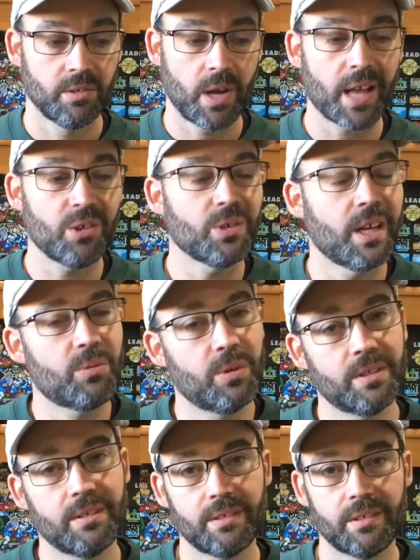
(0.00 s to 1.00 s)
I don't like
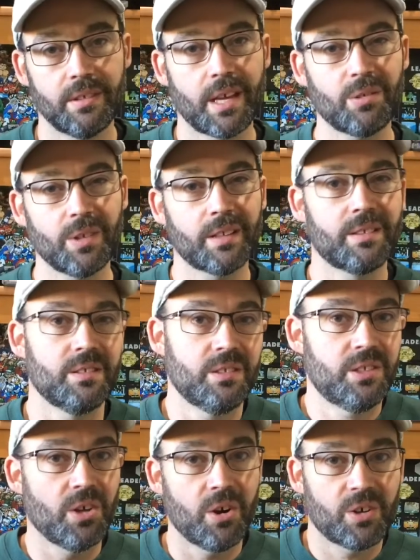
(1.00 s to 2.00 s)
the
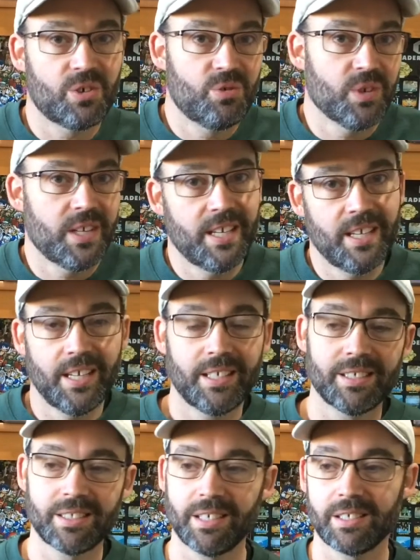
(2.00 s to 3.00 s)
dark gritty. It
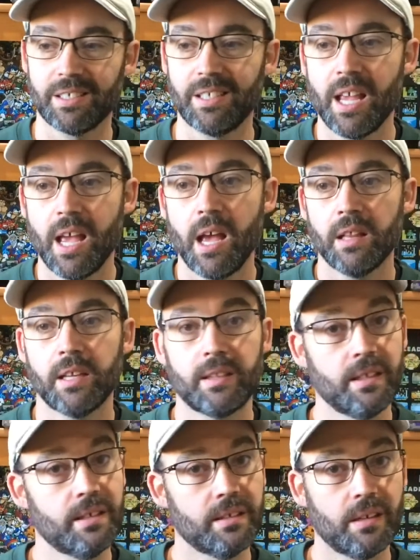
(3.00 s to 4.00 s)
just doesn't, like
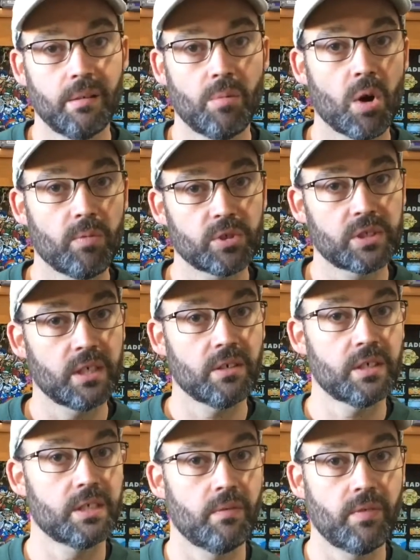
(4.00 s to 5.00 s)
the Marvel
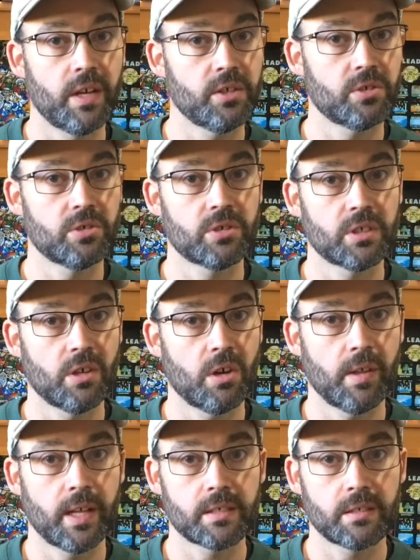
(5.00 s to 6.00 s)
series, the Avengers and
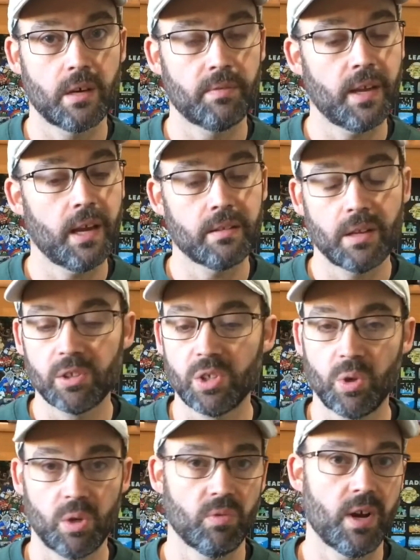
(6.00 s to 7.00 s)
all that stuff. They're
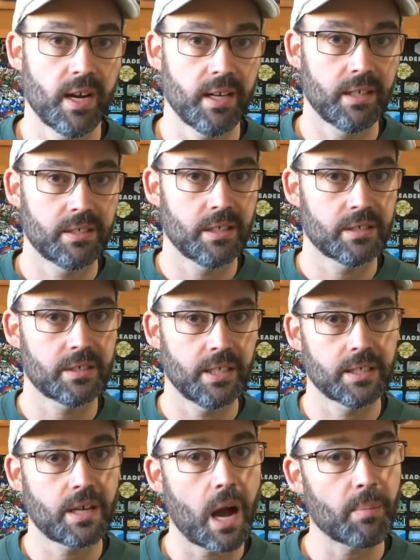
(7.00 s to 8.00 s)
doing it right.
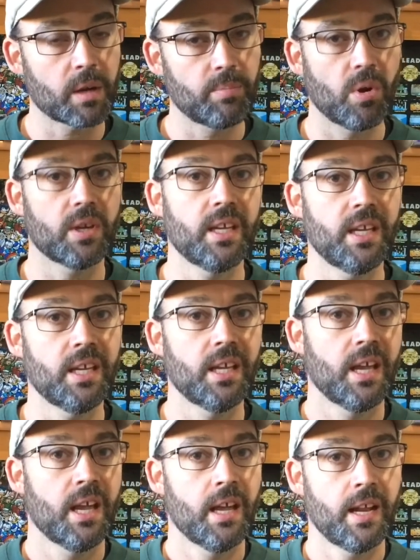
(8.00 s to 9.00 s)
It's comic booky.
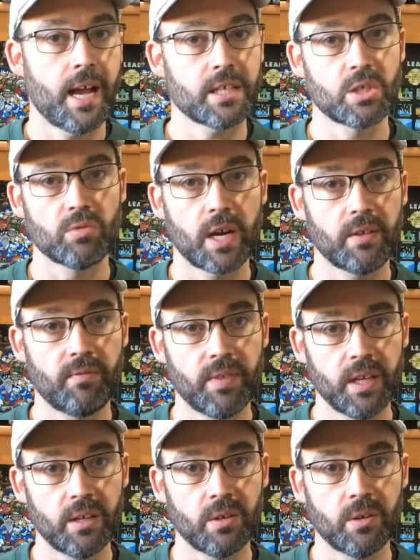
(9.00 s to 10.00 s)
It has the right
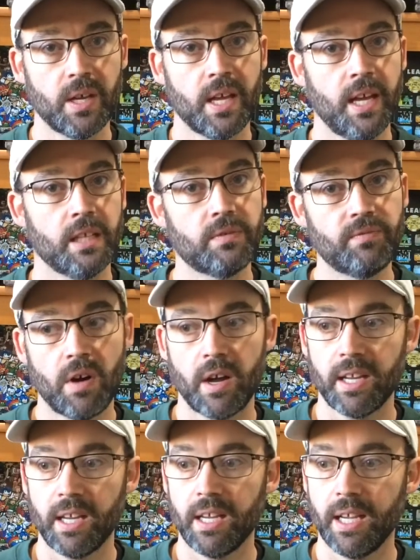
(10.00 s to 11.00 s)
feel. It's
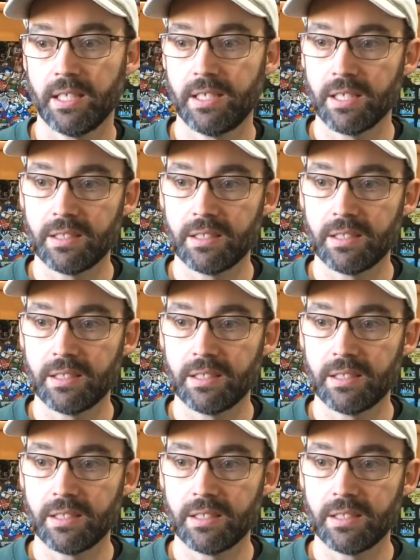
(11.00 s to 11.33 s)
funny.